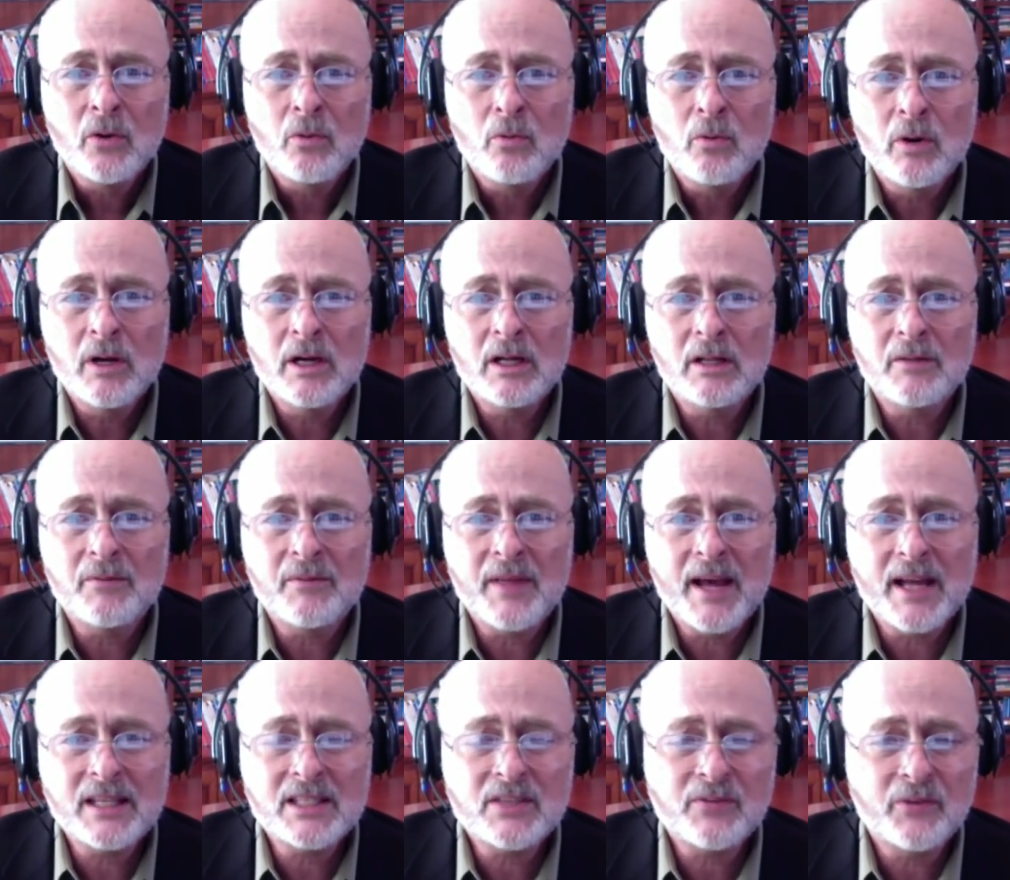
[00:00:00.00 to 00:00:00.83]
Well,
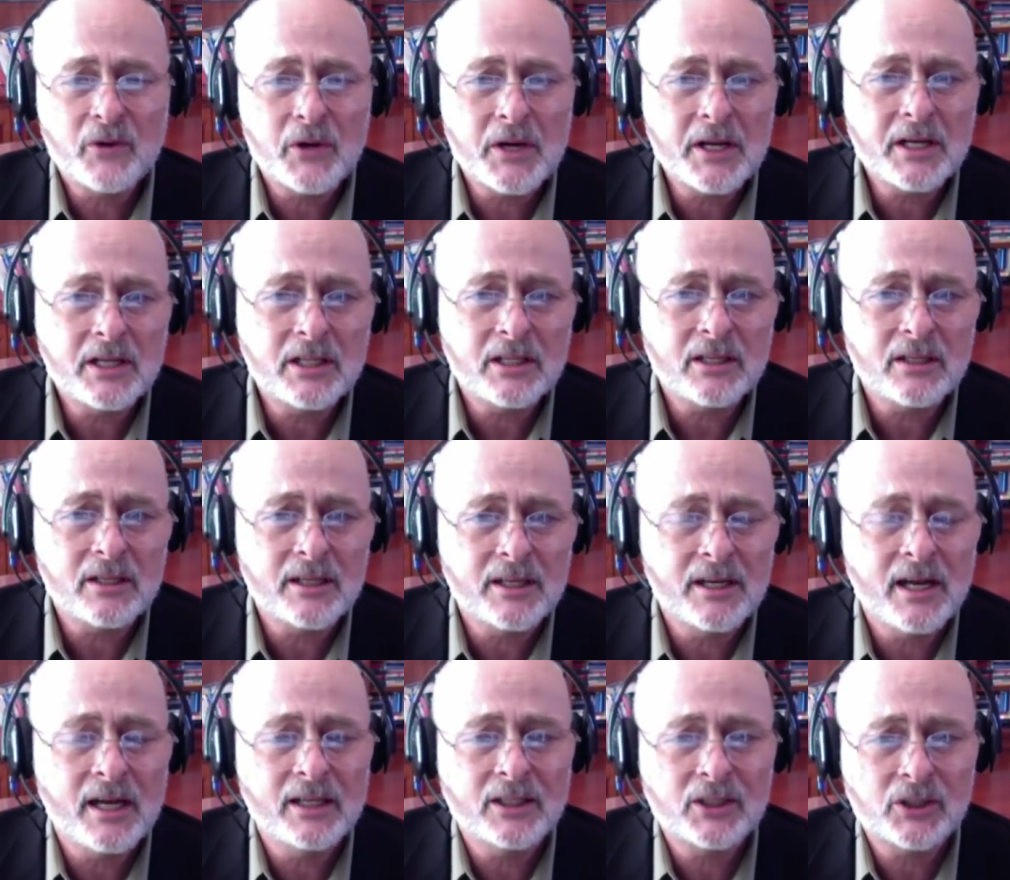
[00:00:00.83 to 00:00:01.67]
that's very
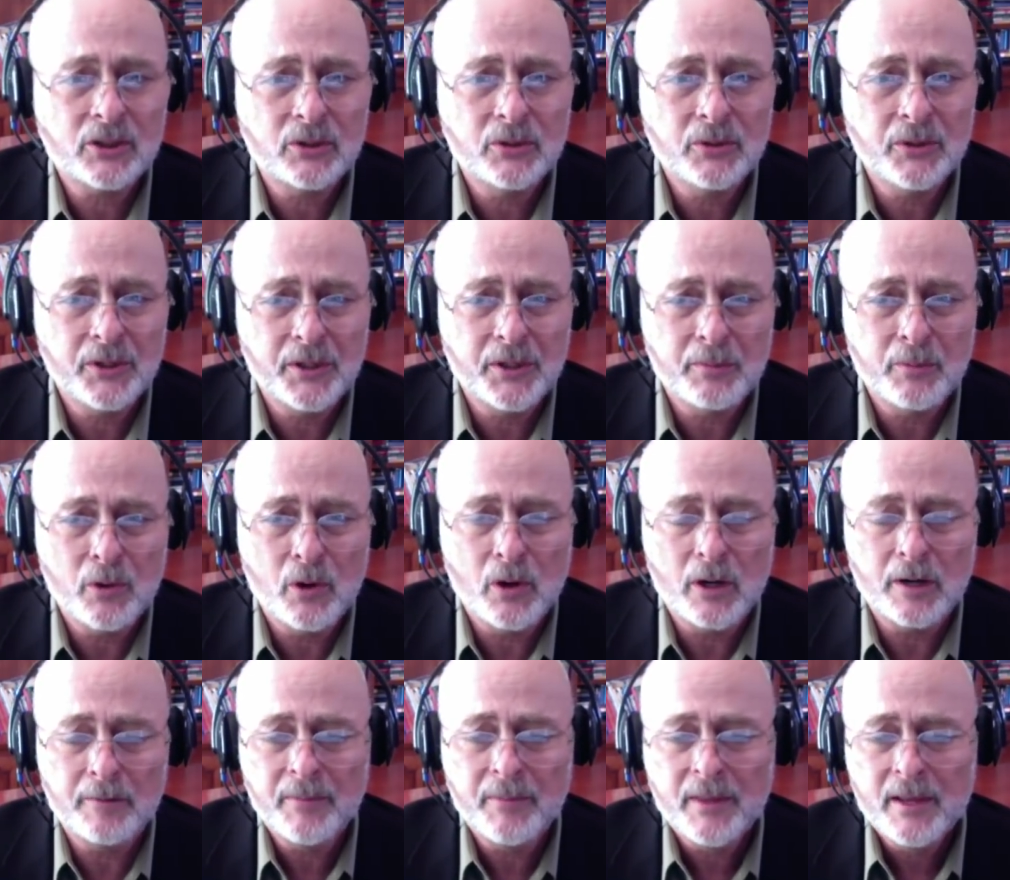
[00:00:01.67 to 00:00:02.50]
clearly not true
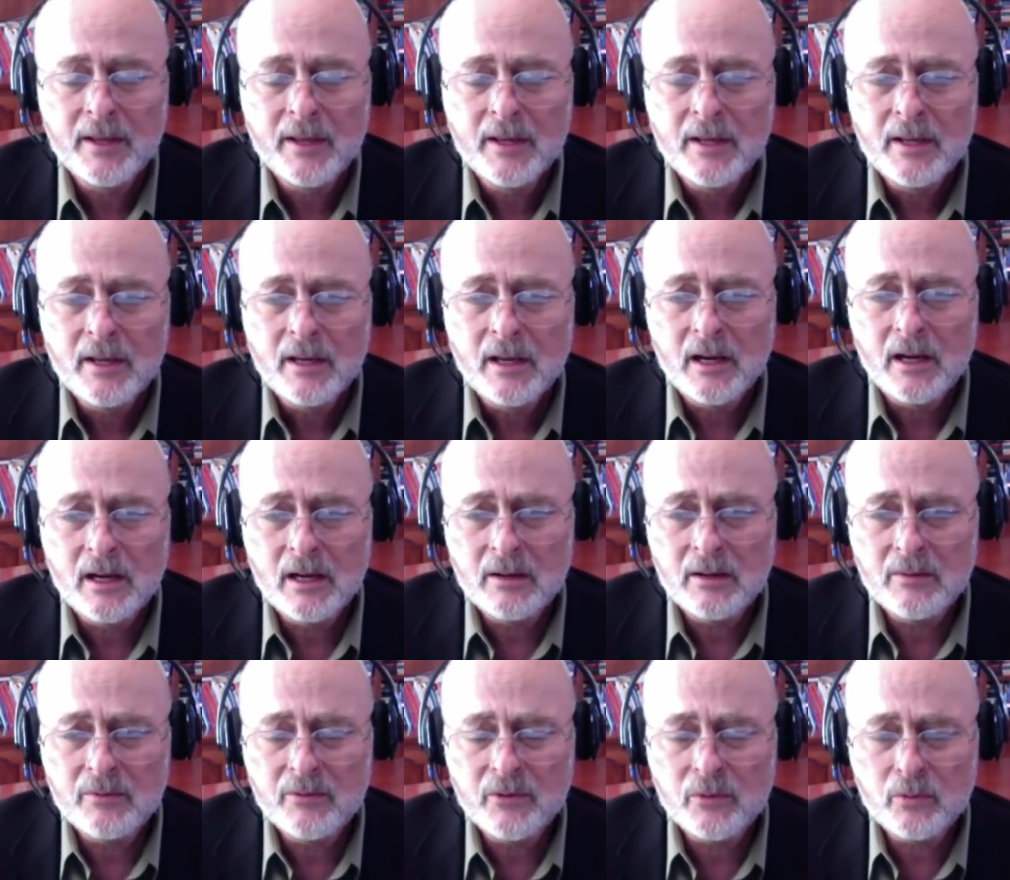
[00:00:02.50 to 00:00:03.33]
anymore.
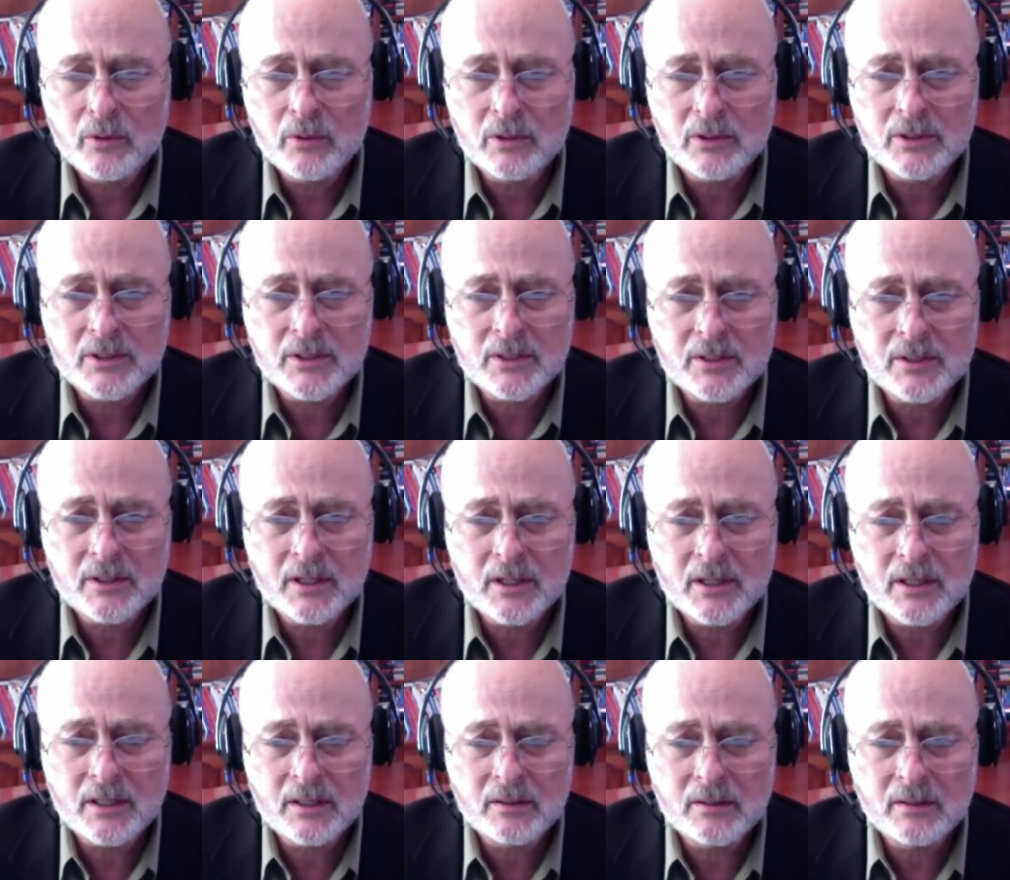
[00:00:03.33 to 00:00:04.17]
Uh, the world's
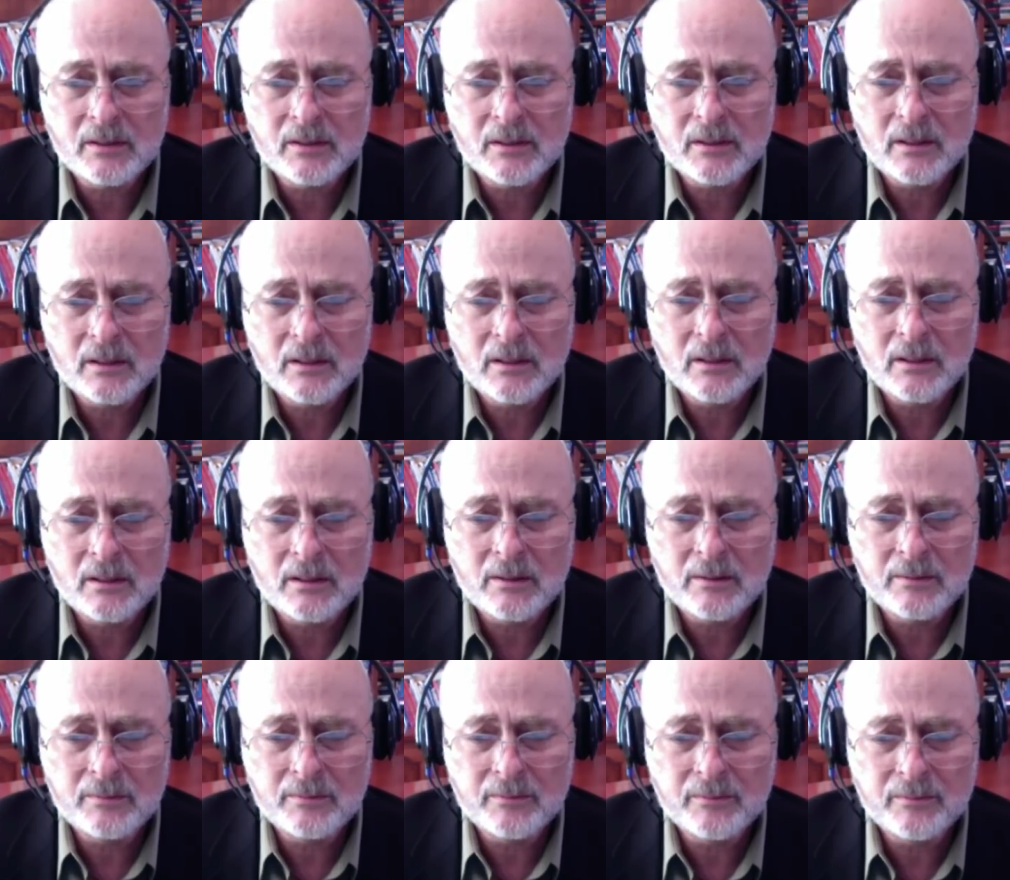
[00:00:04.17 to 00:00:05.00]
uh,
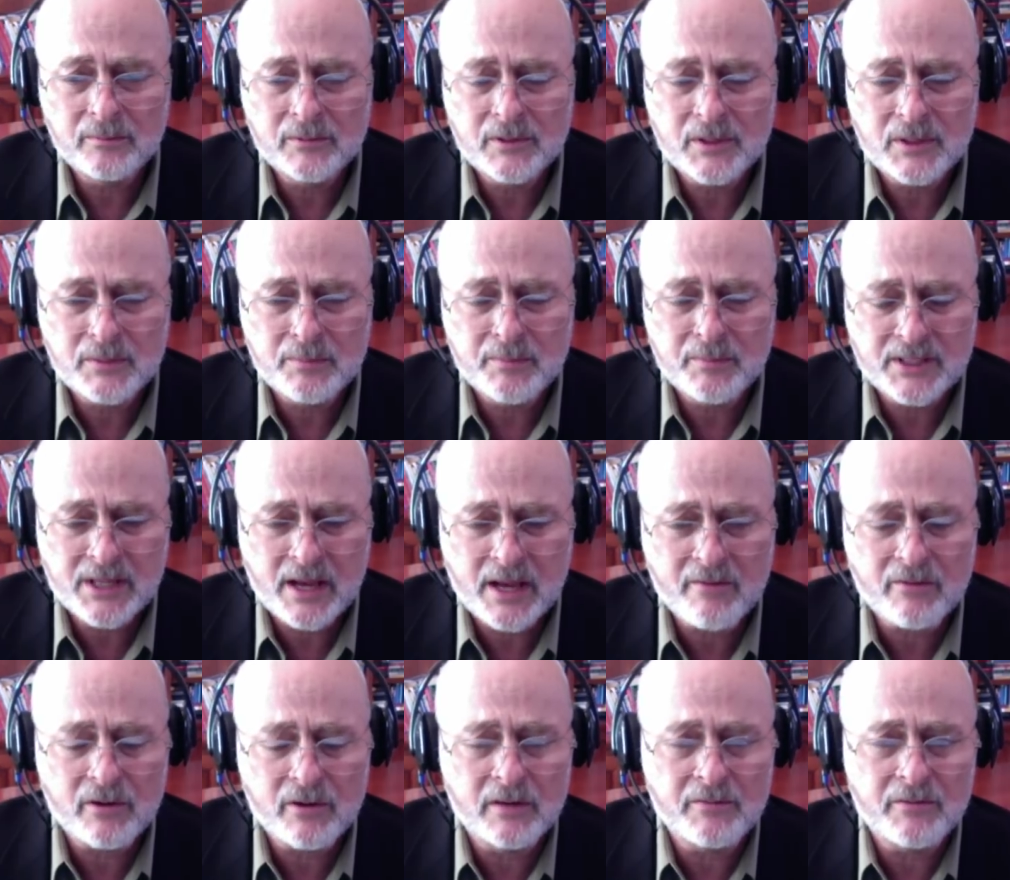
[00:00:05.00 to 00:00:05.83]
um,
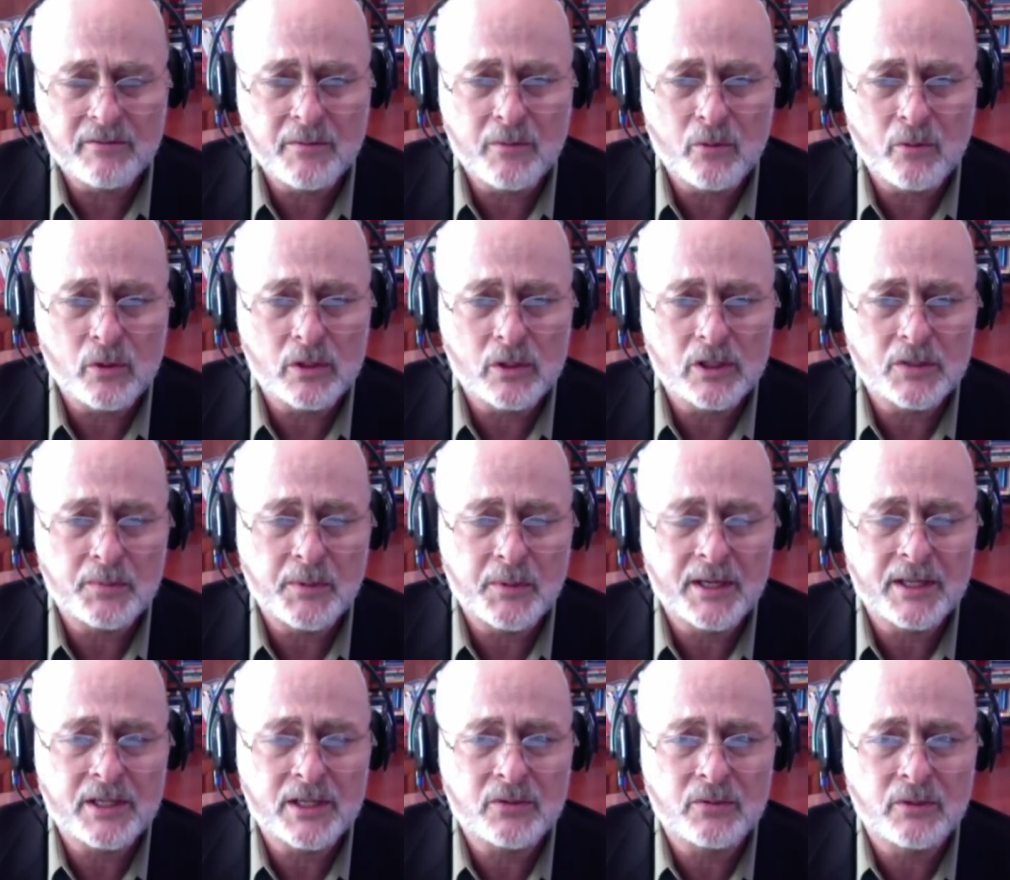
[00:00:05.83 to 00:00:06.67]
several of the world's
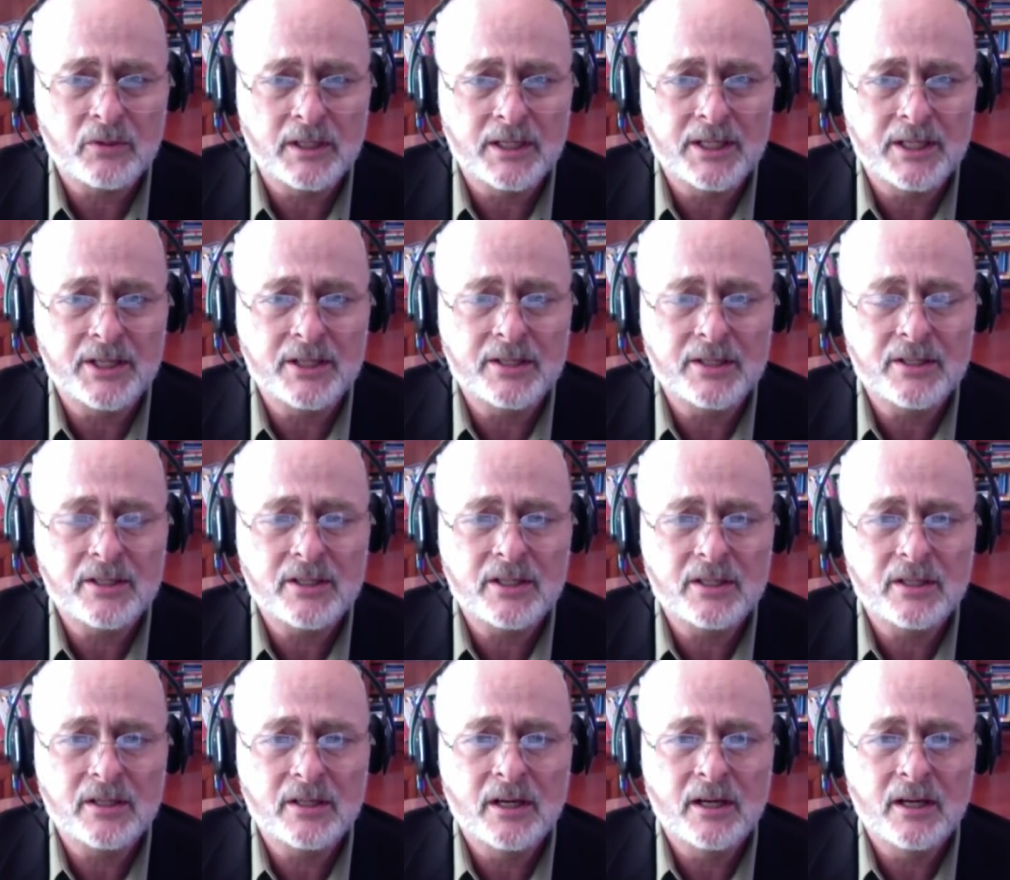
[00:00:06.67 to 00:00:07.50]
biggest
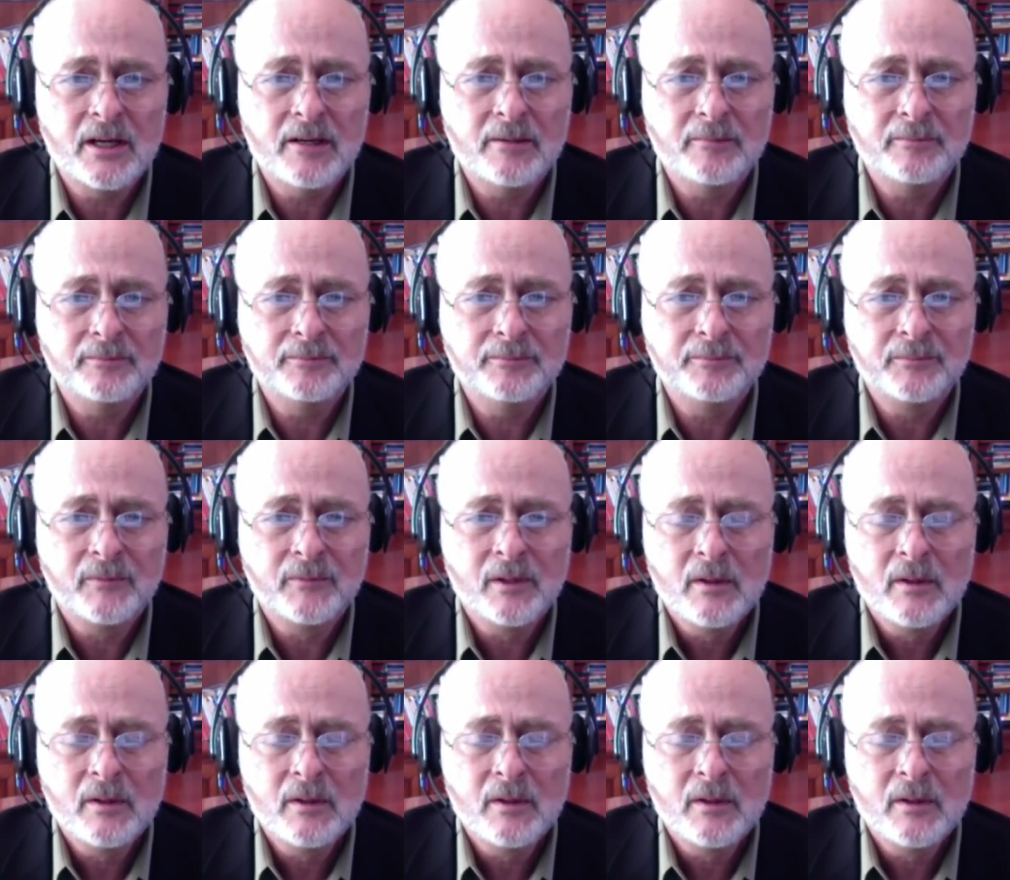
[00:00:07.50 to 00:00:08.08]
religions, um,